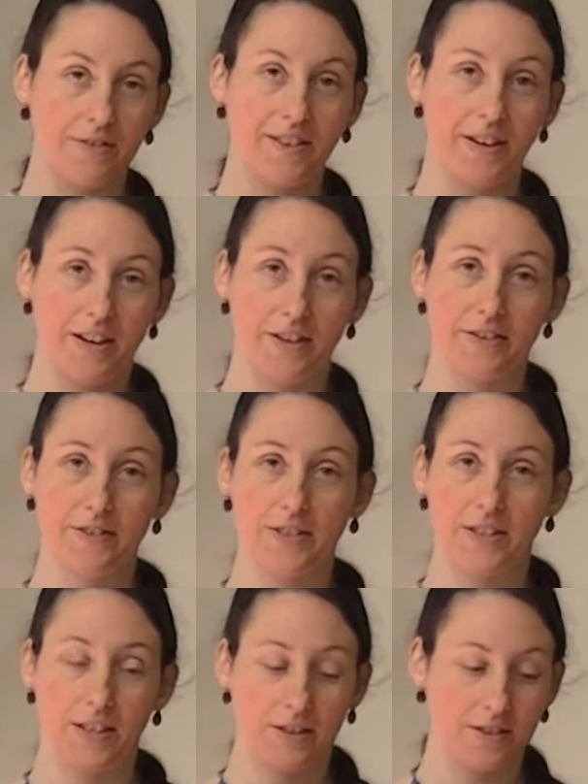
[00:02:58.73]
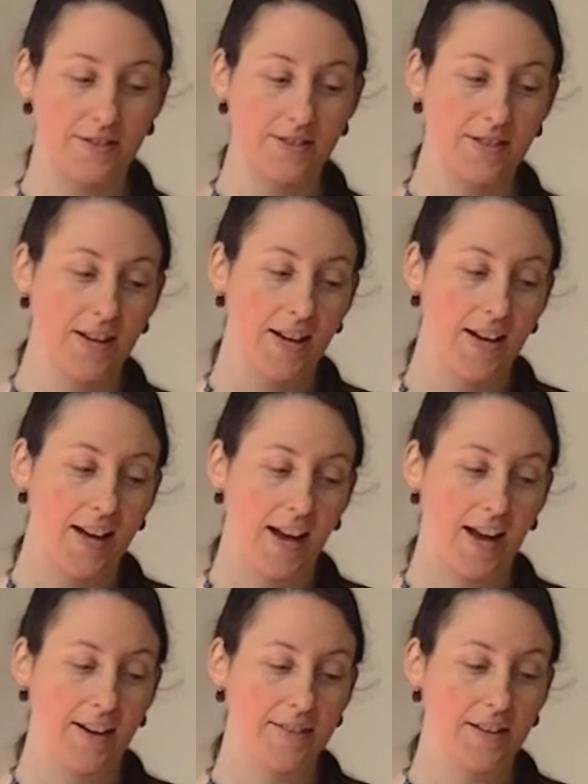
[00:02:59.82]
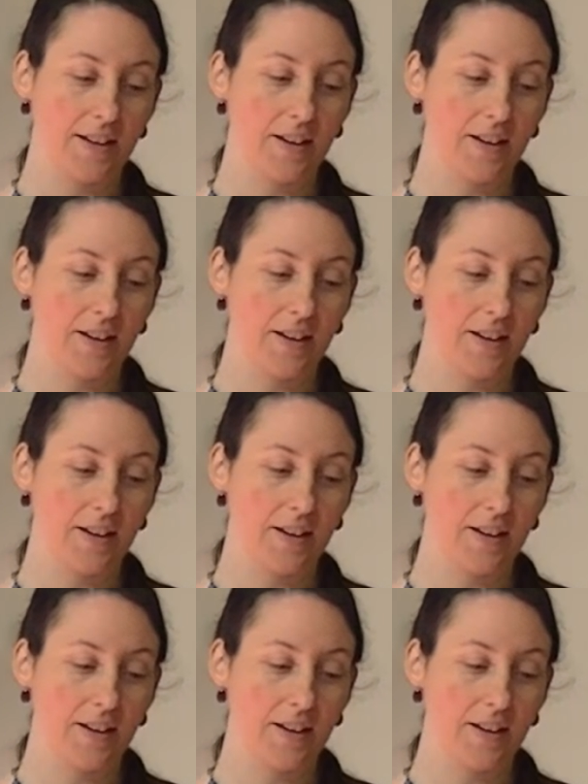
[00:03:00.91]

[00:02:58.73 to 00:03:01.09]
100 years. And the